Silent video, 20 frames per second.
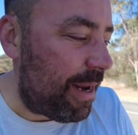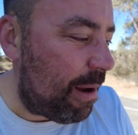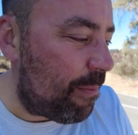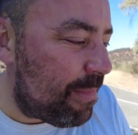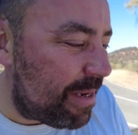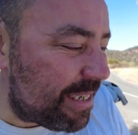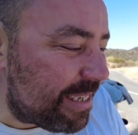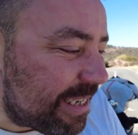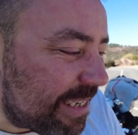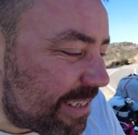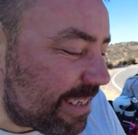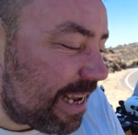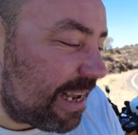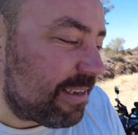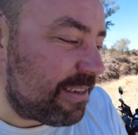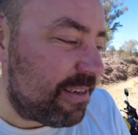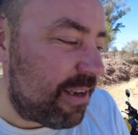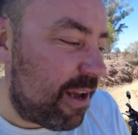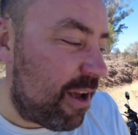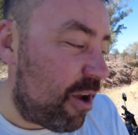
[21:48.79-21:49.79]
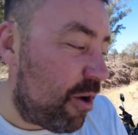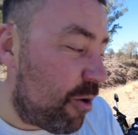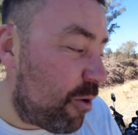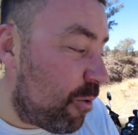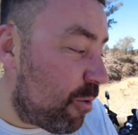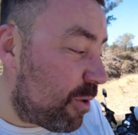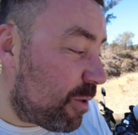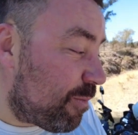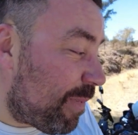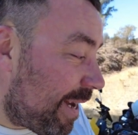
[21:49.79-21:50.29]
Now Mr. Dazza,
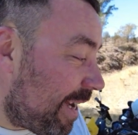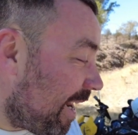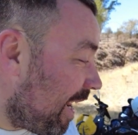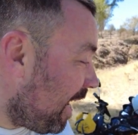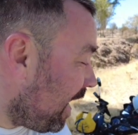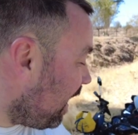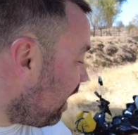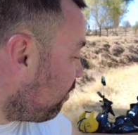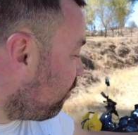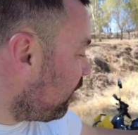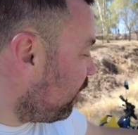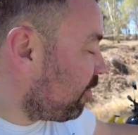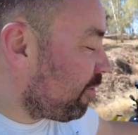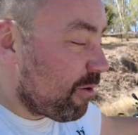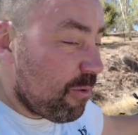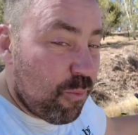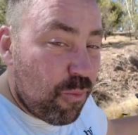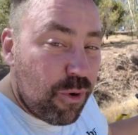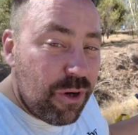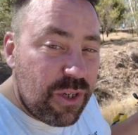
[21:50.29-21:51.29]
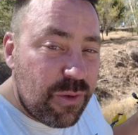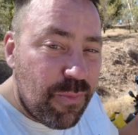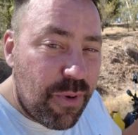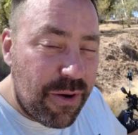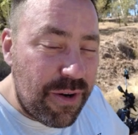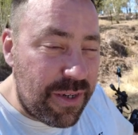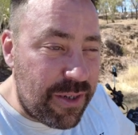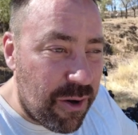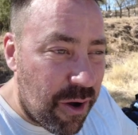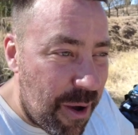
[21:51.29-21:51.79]
who has been a hero that once
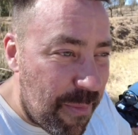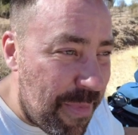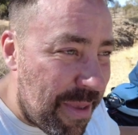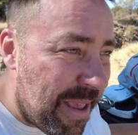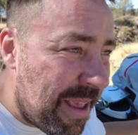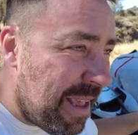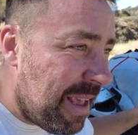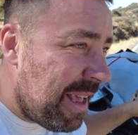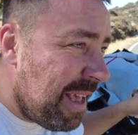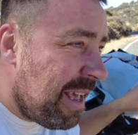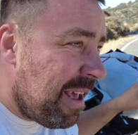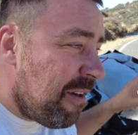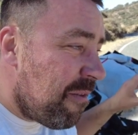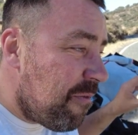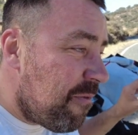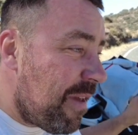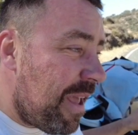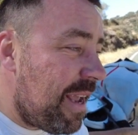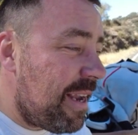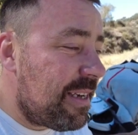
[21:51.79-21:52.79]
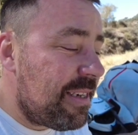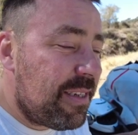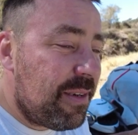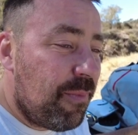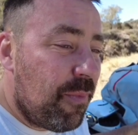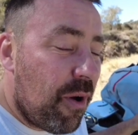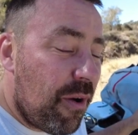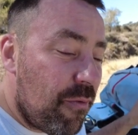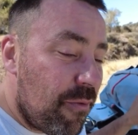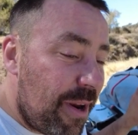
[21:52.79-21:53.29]
upon a time fixed
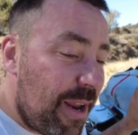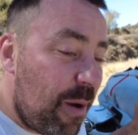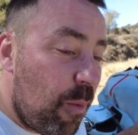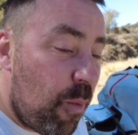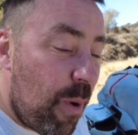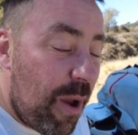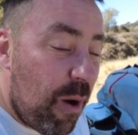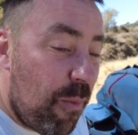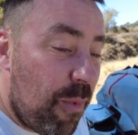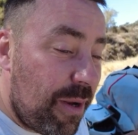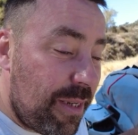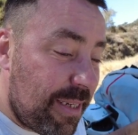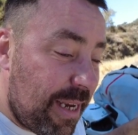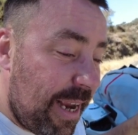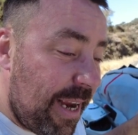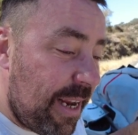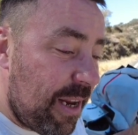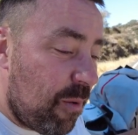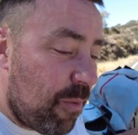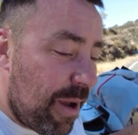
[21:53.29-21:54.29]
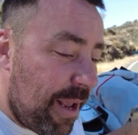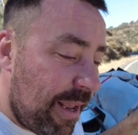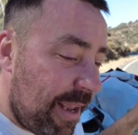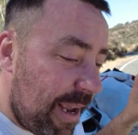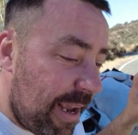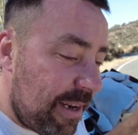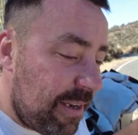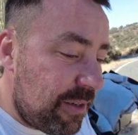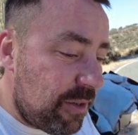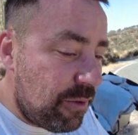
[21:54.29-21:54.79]
my rear wheel by taking it away and
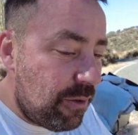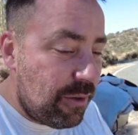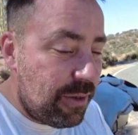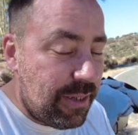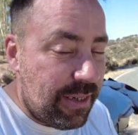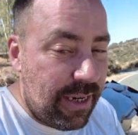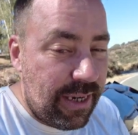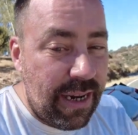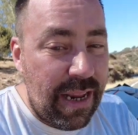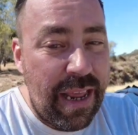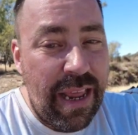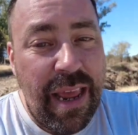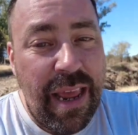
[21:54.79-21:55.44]
getting it sorted.